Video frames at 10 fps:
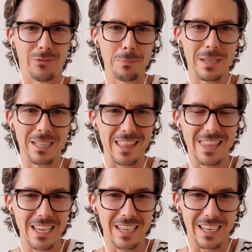Flipping that
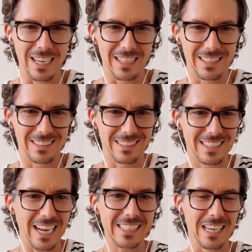thing and
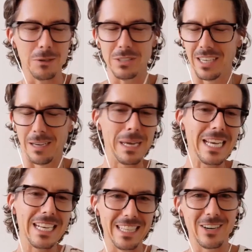texting was like a
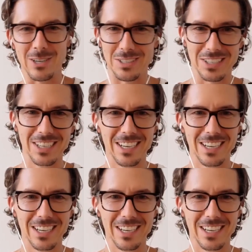pain in the arse.